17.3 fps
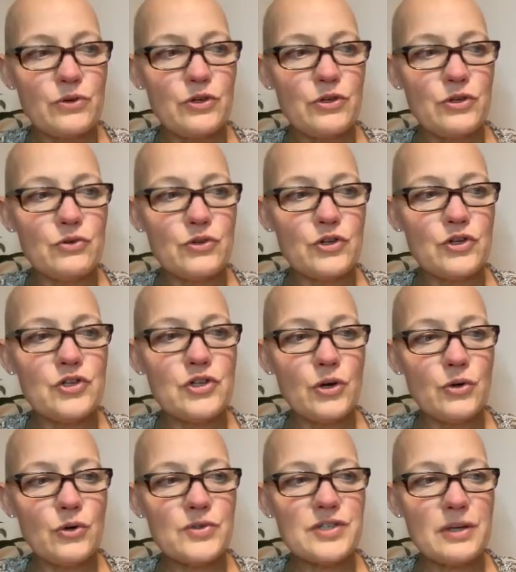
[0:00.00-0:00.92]
you can
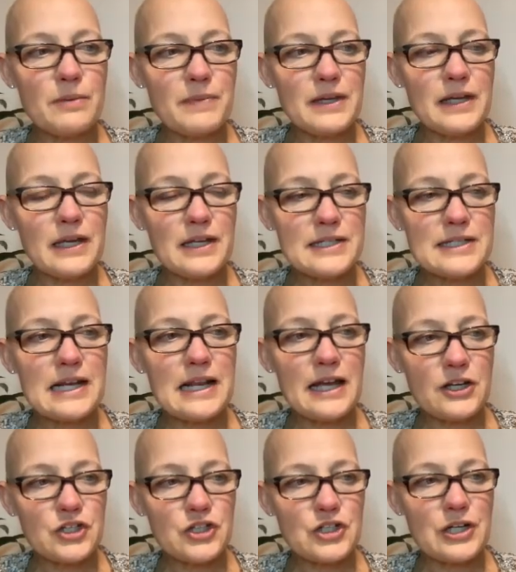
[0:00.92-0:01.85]
know something
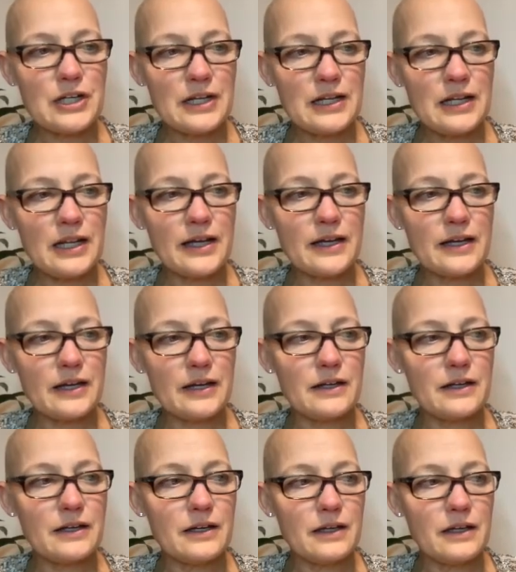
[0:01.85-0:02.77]
intellectually like
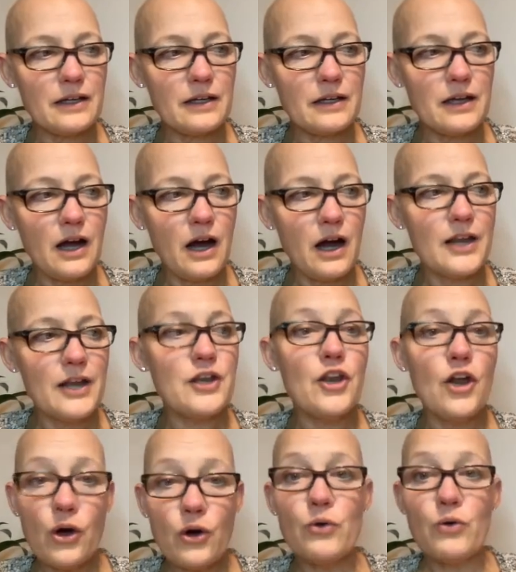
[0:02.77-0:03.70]
i
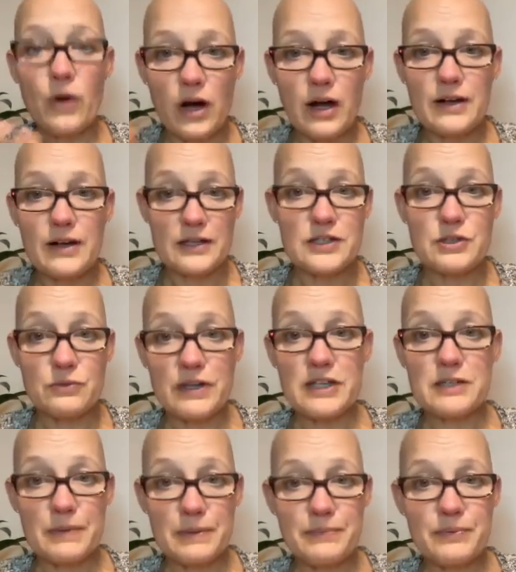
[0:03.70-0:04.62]
know i need to
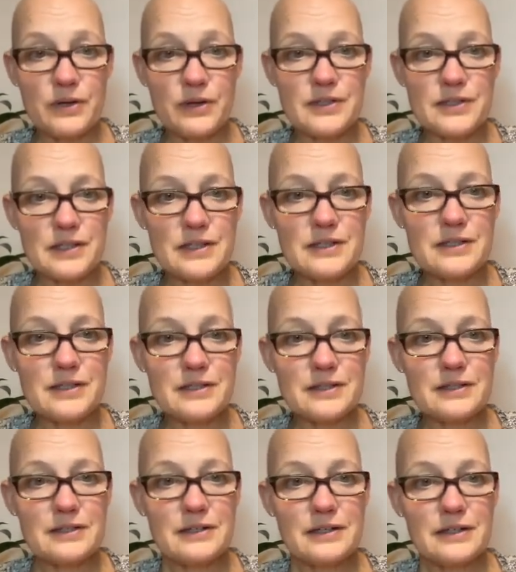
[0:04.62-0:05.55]
raise my prices
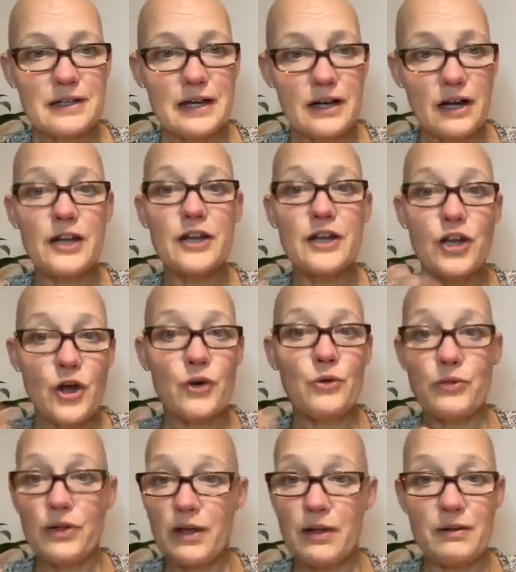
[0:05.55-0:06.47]
and i
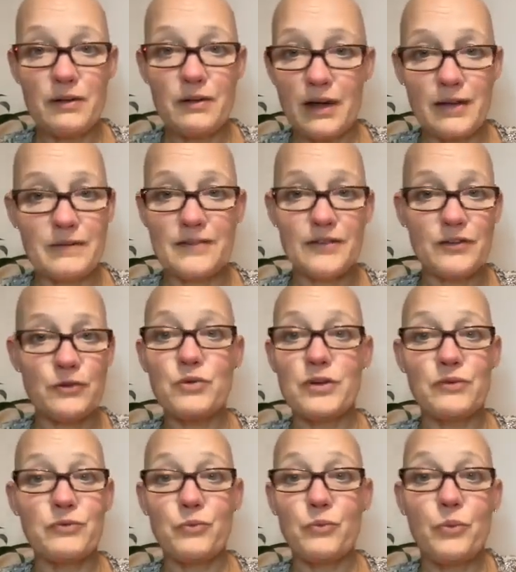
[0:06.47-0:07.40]
know that i still
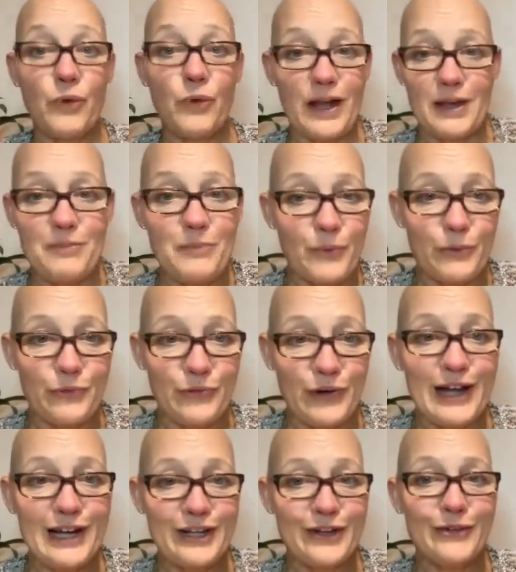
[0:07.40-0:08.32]
give way more
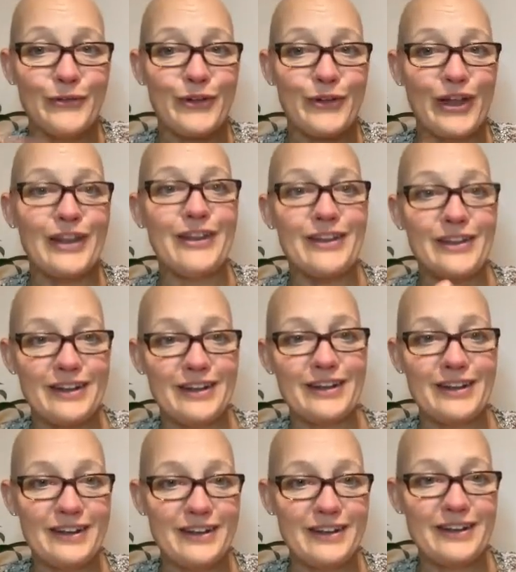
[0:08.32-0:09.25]
value than
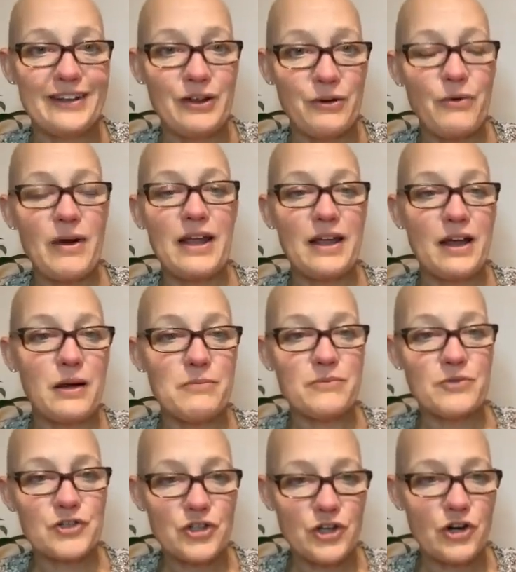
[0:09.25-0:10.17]
the rate
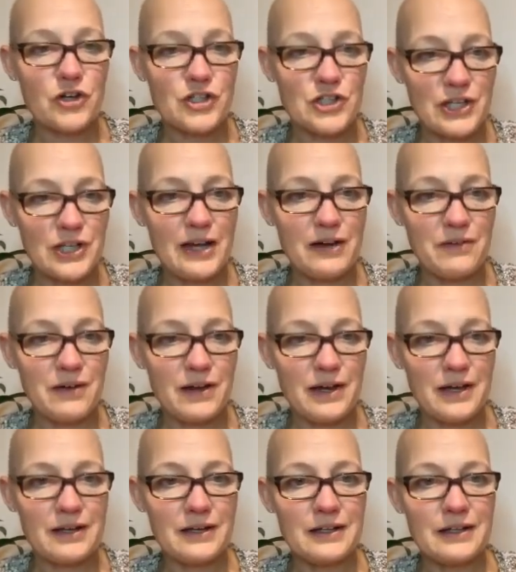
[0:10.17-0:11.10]
i'm charging out
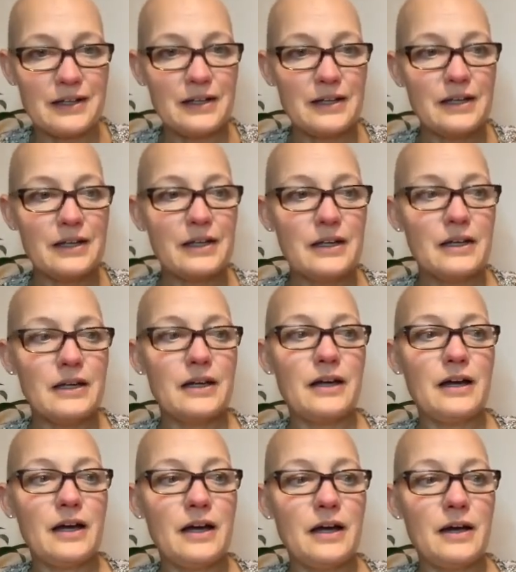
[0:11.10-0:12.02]
at
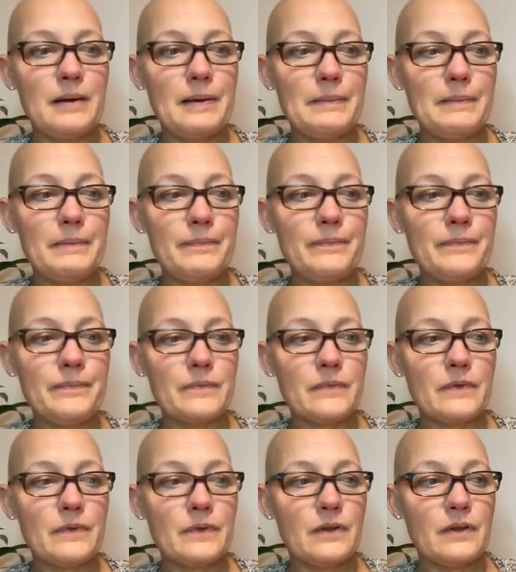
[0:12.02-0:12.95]
um
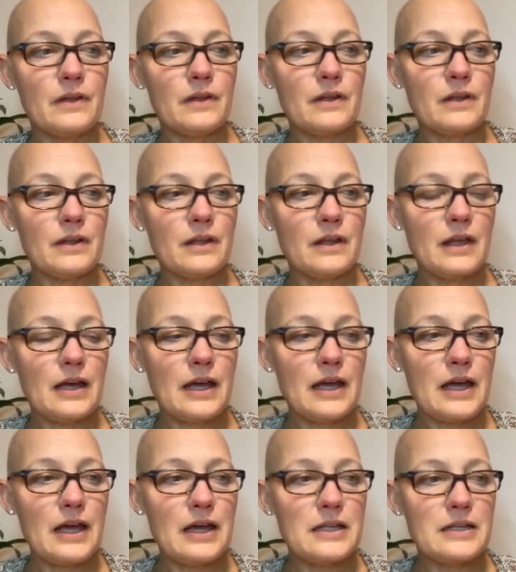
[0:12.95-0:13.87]

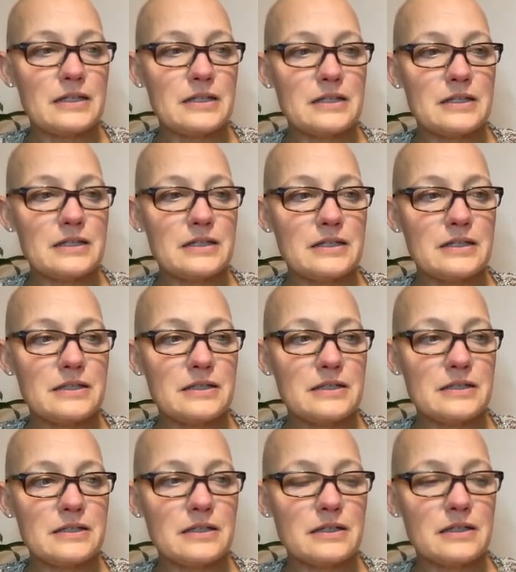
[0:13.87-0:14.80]

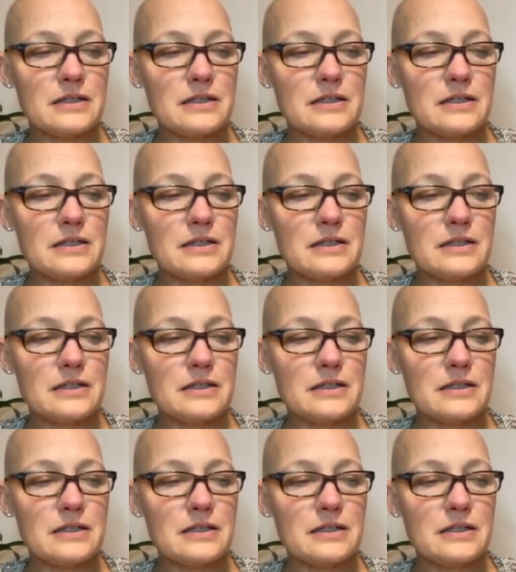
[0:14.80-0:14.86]
and